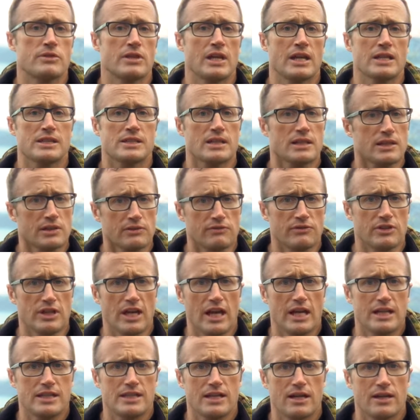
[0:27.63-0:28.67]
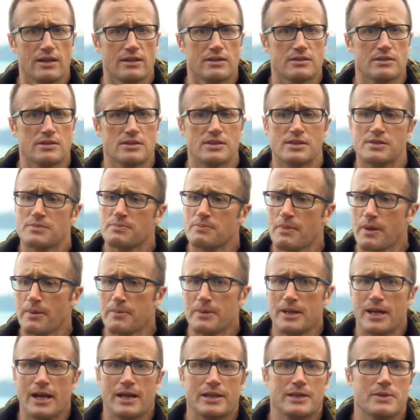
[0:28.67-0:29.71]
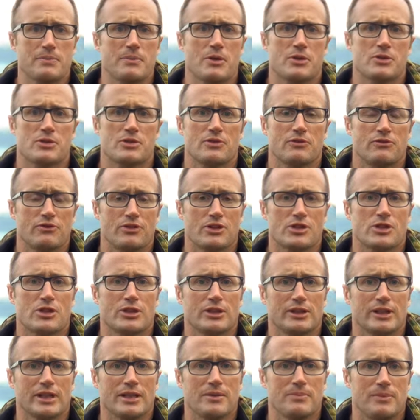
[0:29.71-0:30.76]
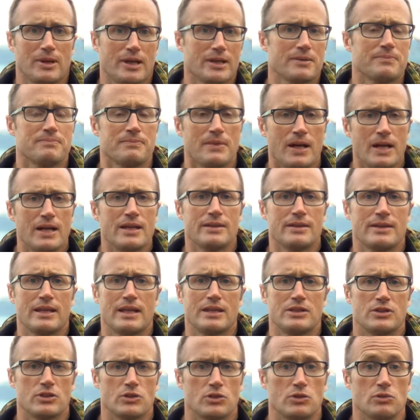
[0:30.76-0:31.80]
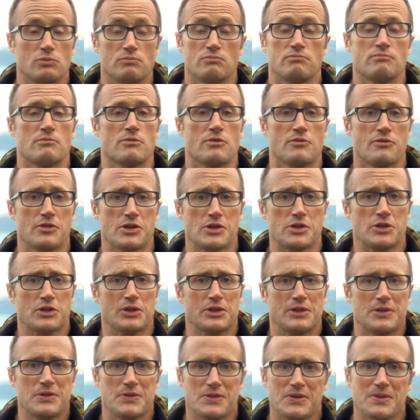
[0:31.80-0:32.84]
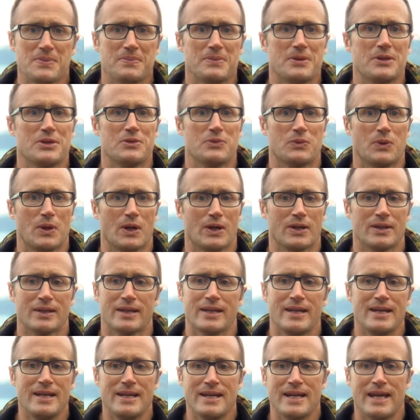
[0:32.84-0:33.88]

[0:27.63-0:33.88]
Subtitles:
Things that the VA does, maybe not the most efficiently, but they do eventually do some good work,